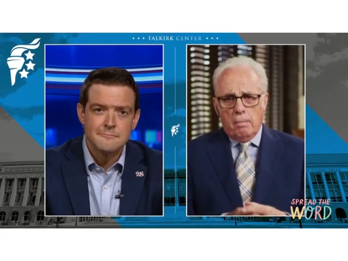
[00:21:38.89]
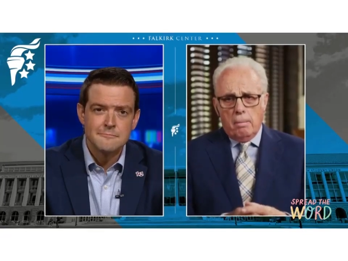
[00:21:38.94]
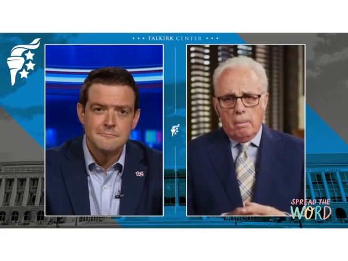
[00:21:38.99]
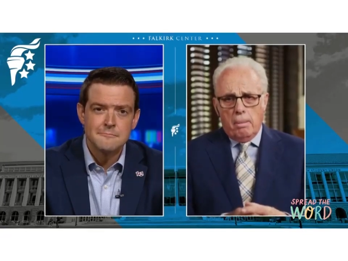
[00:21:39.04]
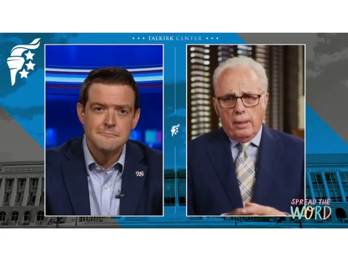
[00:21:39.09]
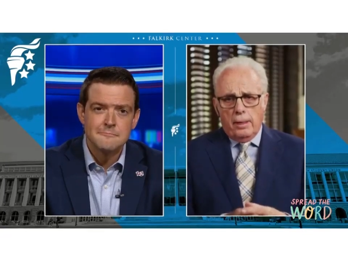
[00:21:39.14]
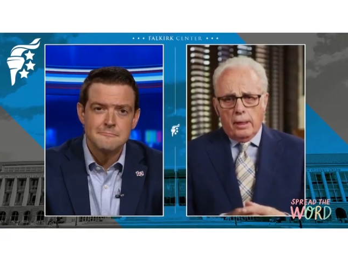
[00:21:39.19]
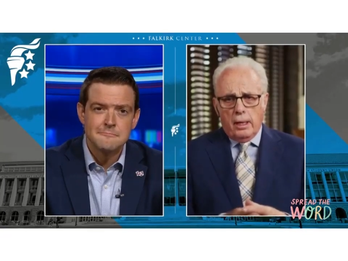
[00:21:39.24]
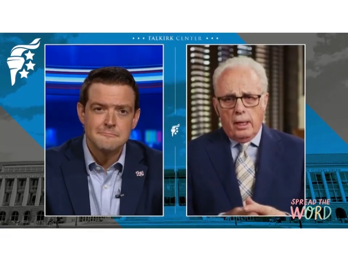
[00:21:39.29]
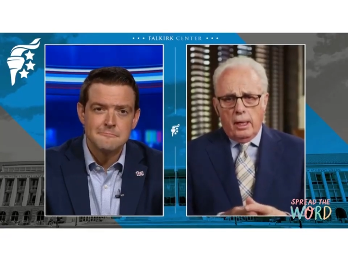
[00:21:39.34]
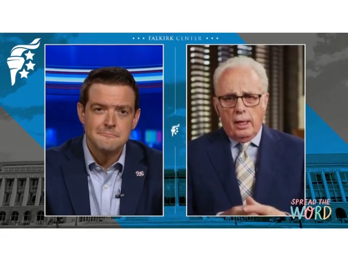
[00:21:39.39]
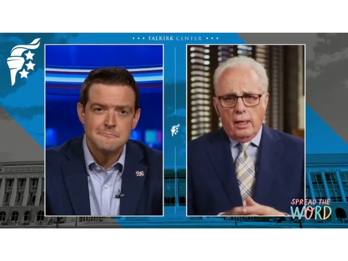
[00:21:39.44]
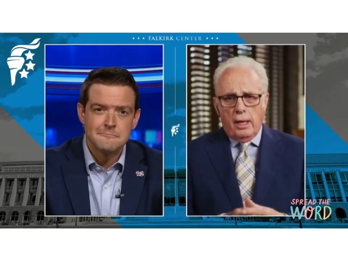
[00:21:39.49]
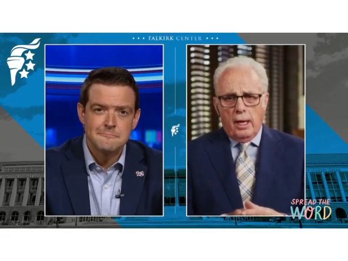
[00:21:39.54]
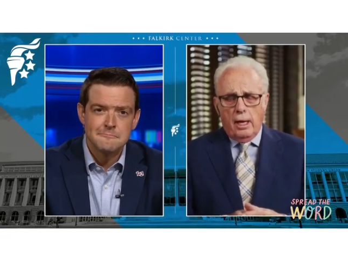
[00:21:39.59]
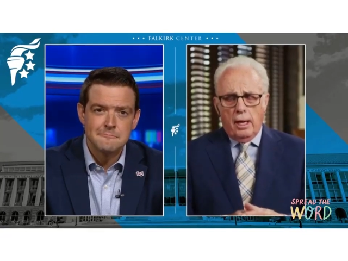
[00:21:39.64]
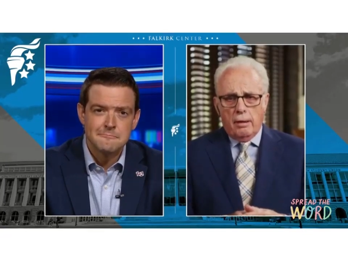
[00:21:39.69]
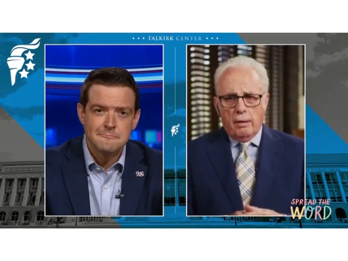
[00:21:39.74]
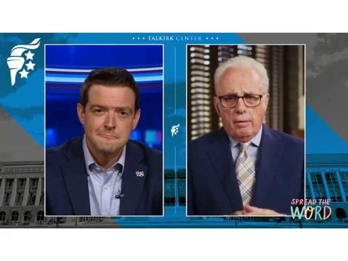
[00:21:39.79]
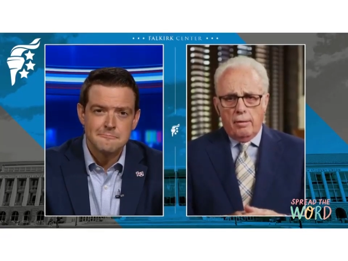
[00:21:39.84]
Speaker 1: Get out
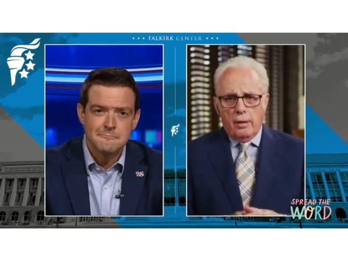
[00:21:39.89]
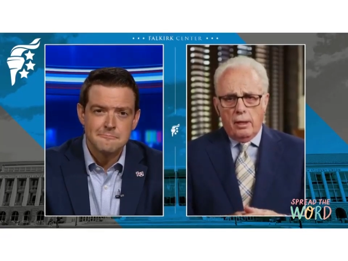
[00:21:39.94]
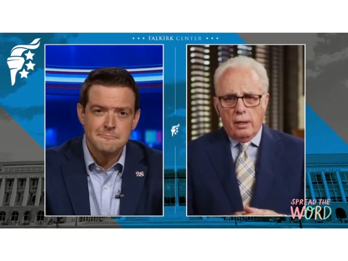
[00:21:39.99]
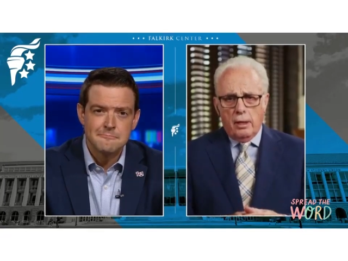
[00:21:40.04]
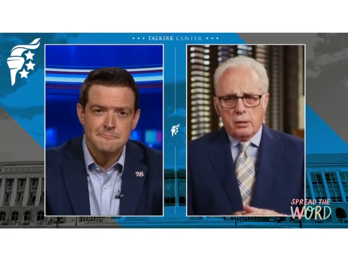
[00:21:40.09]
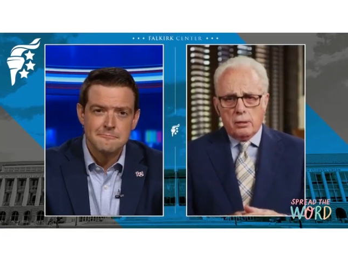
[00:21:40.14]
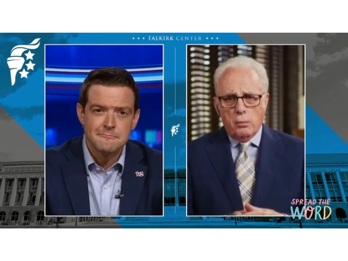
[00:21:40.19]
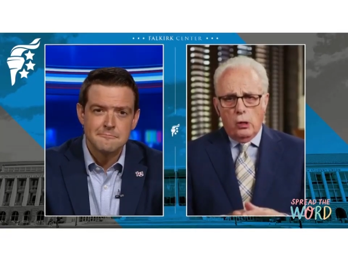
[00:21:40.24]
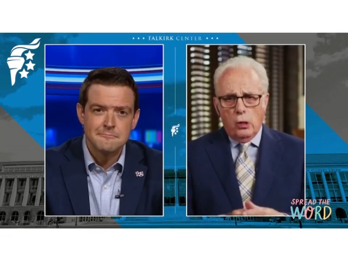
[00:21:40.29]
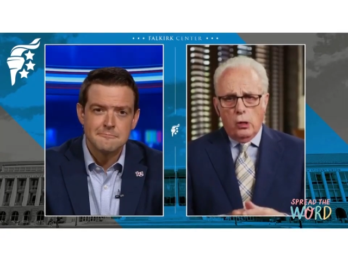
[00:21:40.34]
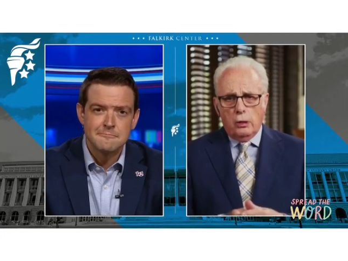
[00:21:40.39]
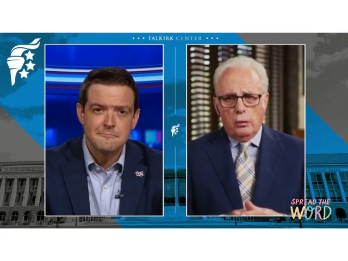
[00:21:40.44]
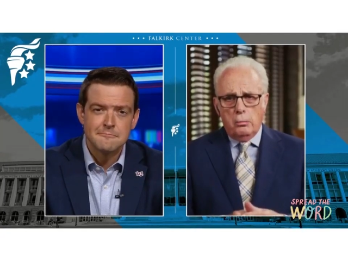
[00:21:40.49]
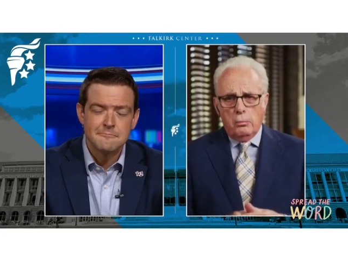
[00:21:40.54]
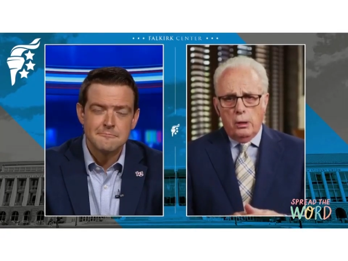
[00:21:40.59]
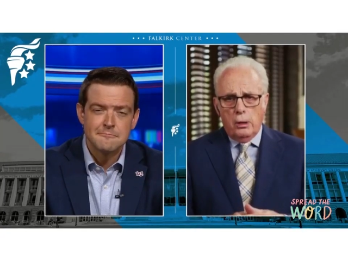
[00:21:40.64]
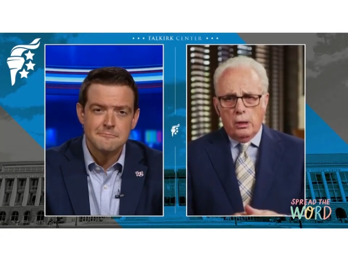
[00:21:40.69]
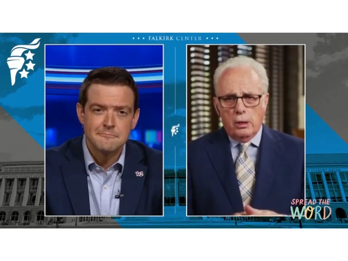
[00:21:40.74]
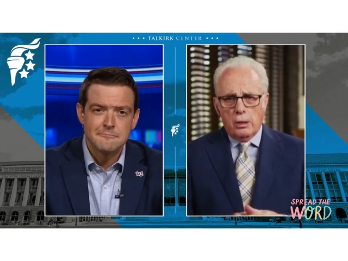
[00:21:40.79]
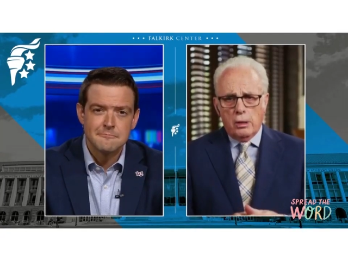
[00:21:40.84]
of the smoke and
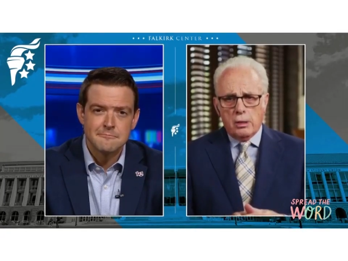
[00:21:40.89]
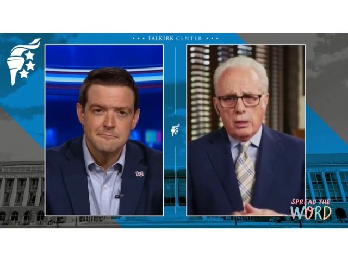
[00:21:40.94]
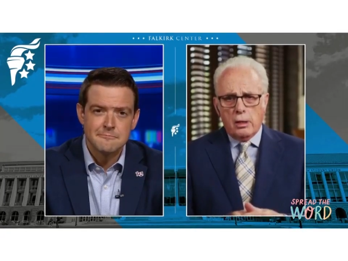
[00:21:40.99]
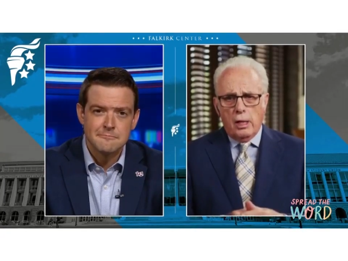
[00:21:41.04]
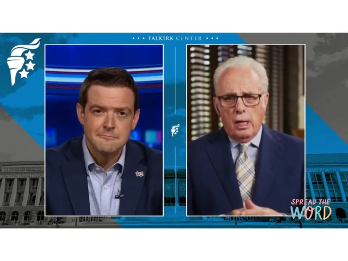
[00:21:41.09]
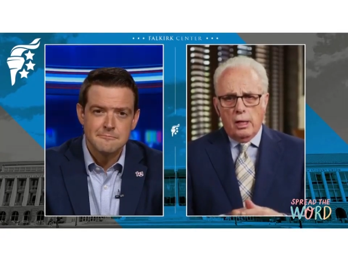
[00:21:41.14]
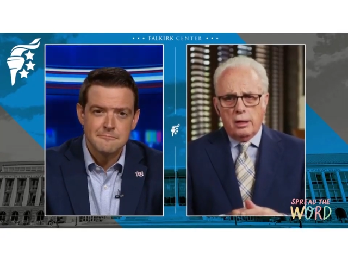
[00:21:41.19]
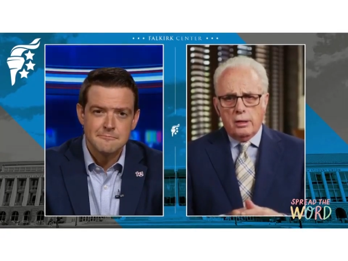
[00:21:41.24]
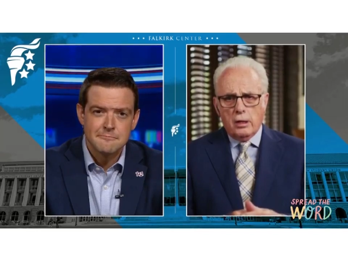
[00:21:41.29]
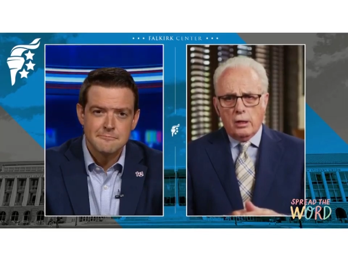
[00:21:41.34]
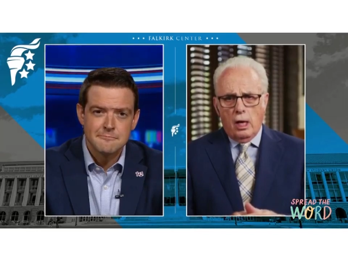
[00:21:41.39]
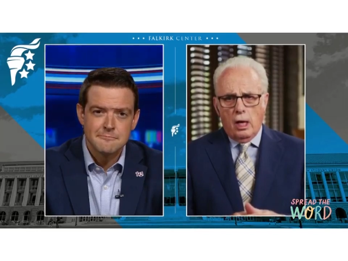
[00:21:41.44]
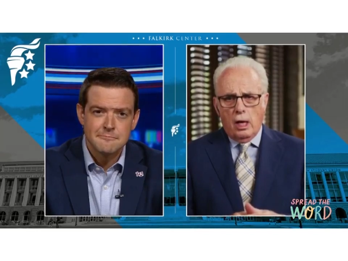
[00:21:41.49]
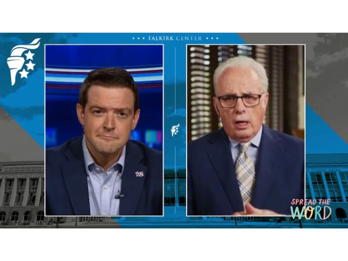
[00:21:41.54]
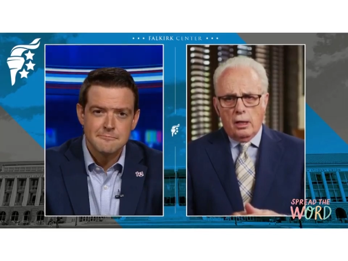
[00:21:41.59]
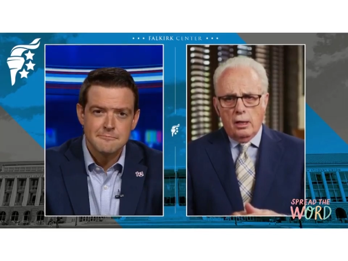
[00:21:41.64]
mirrors TED talk